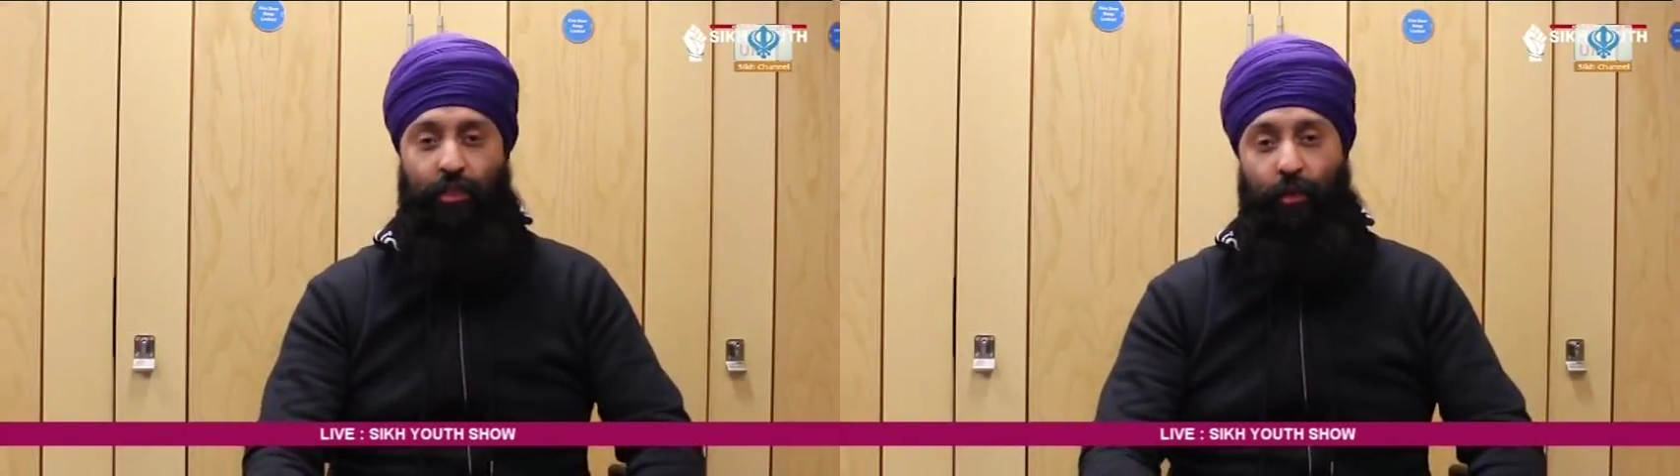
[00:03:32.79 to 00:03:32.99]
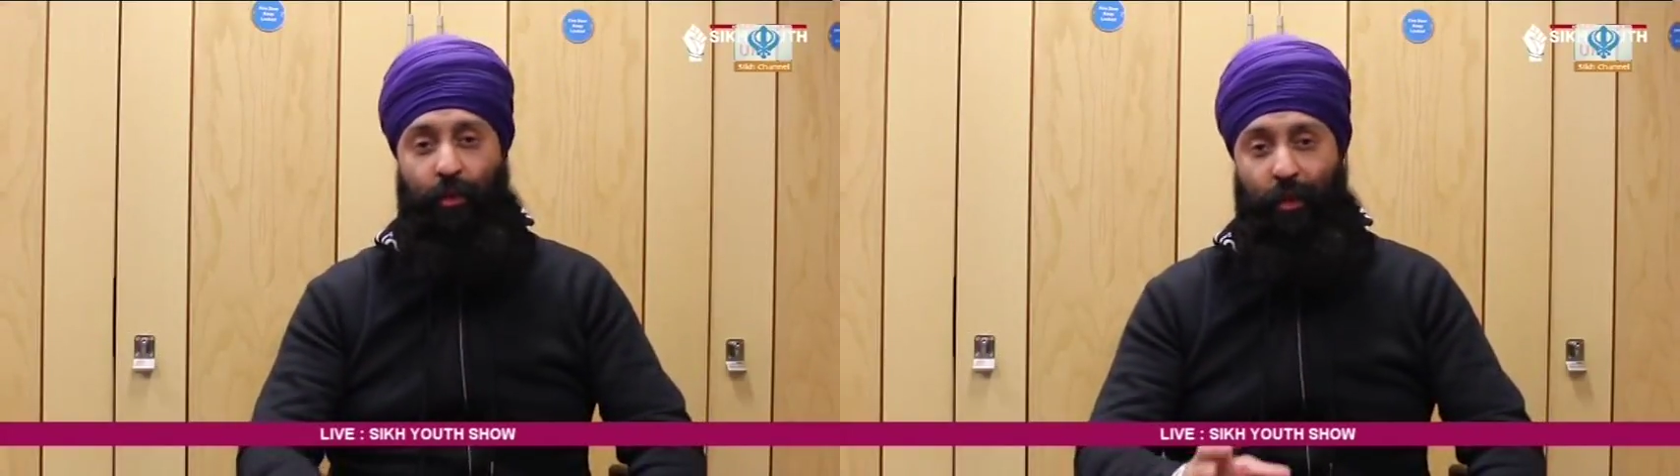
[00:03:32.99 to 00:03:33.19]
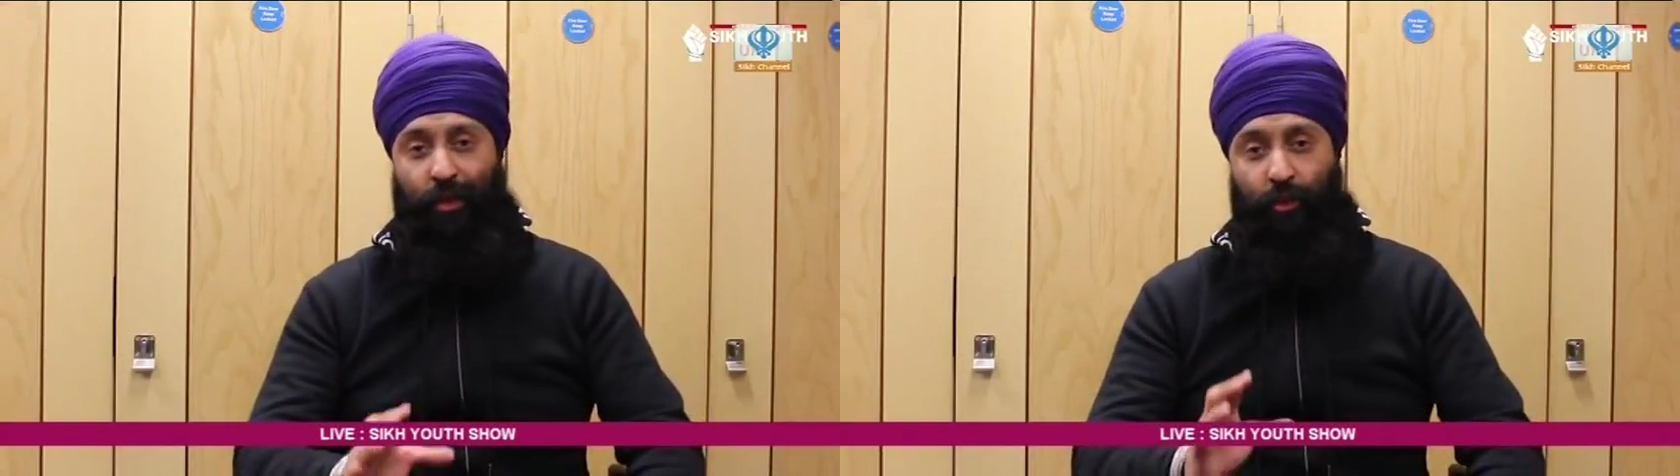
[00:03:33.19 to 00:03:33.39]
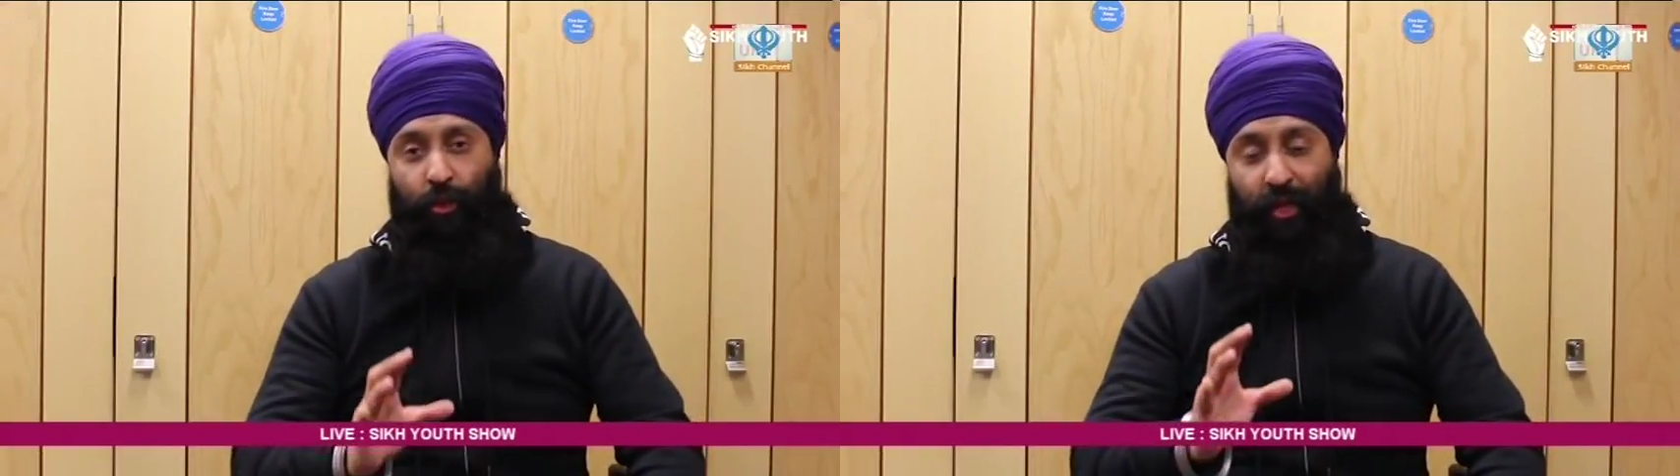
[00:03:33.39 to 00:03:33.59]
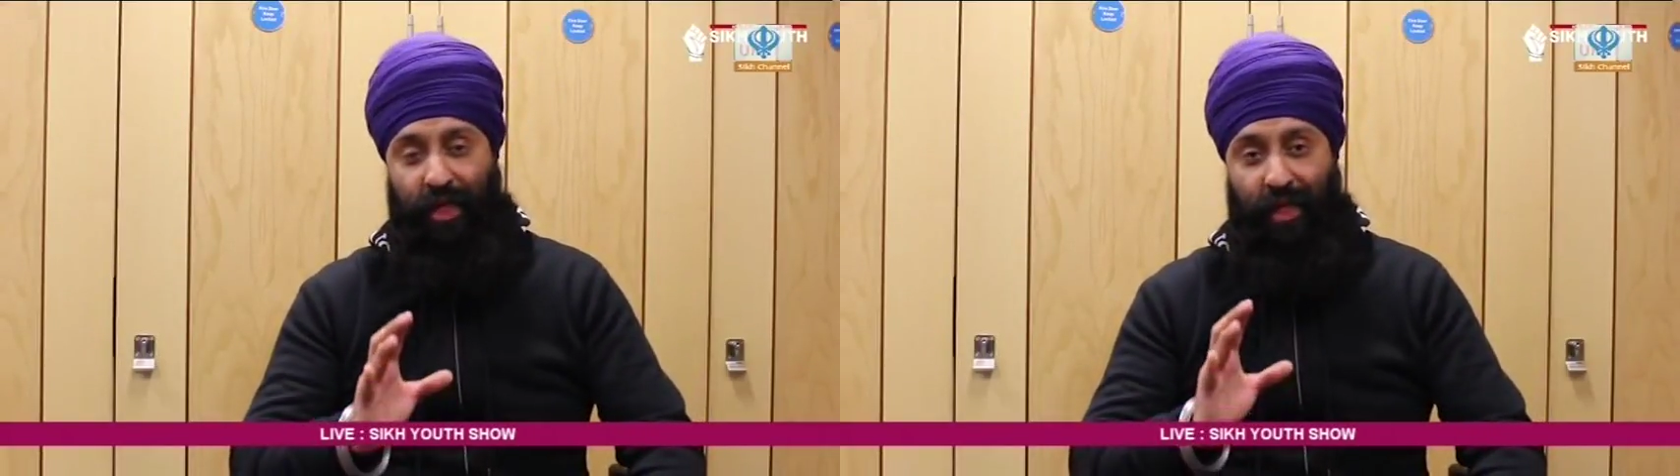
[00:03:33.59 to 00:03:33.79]
So we want you to
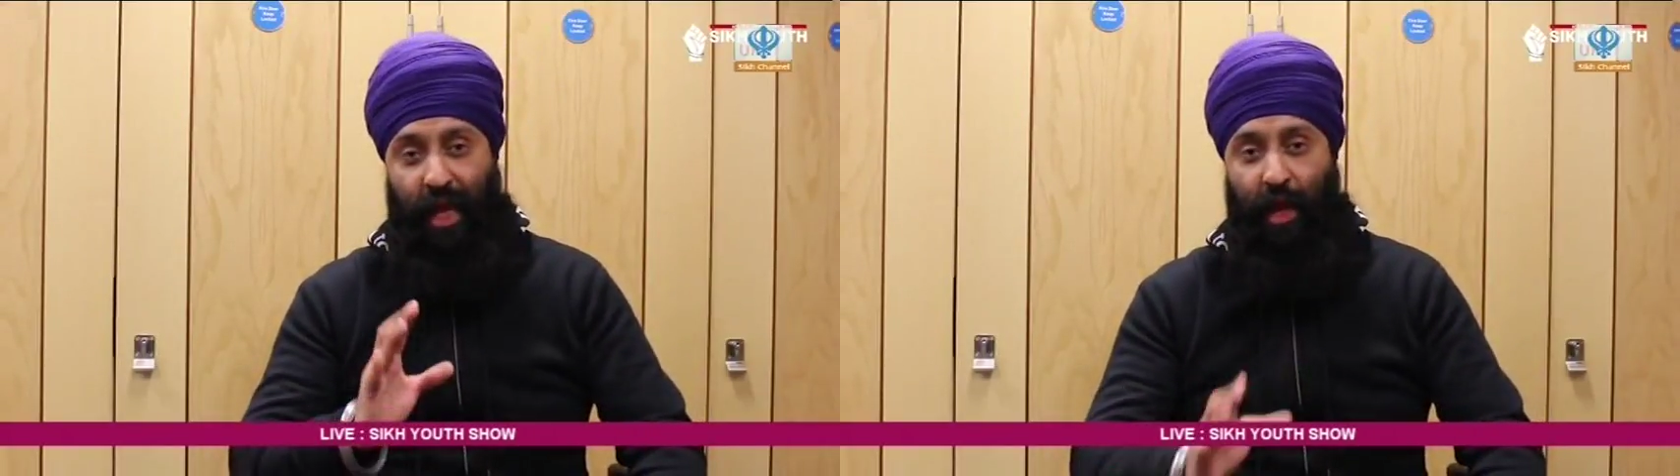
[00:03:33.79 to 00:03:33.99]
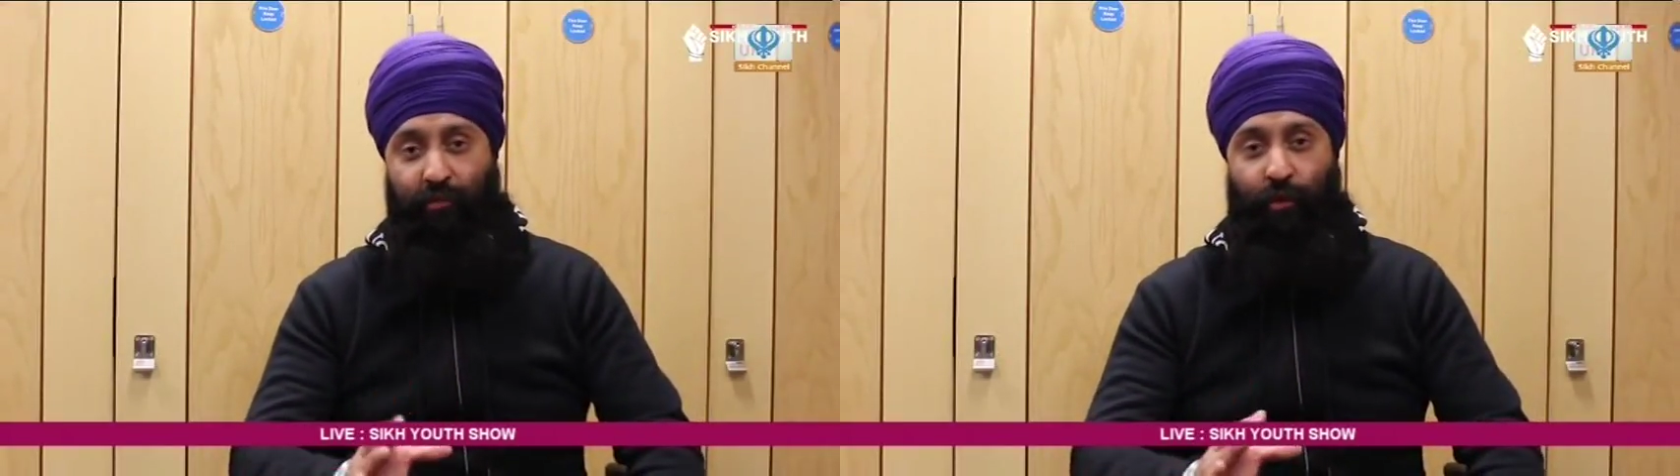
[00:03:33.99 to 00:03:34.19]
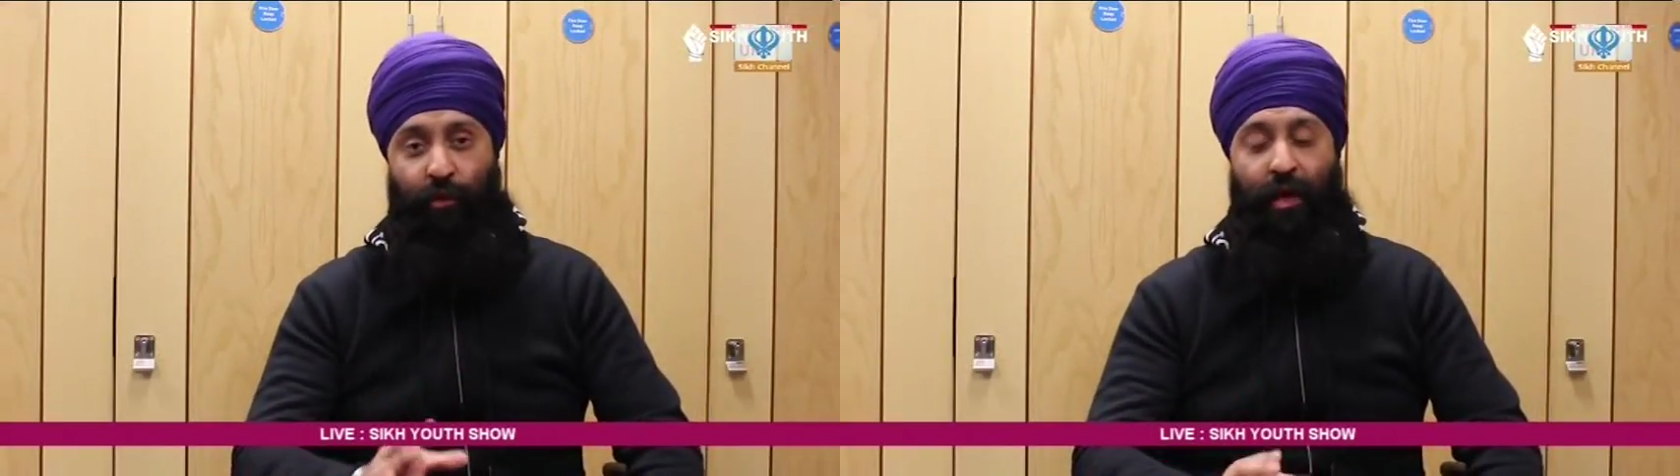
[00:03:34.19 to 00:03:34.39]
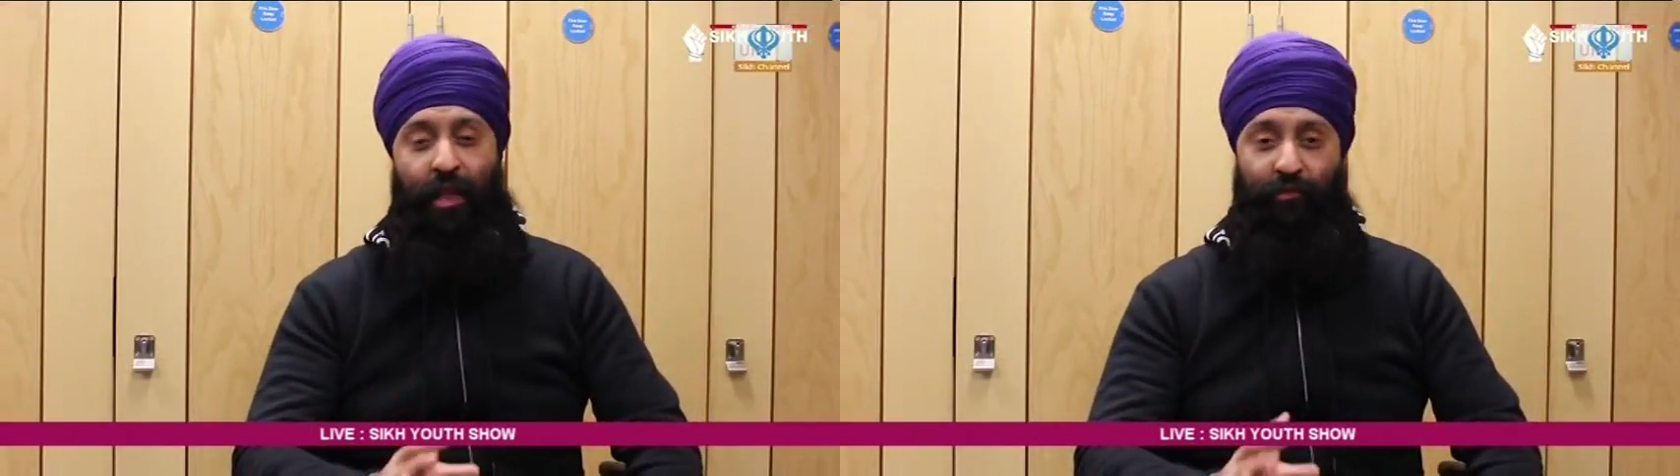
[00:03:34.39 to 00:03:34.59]
be careful,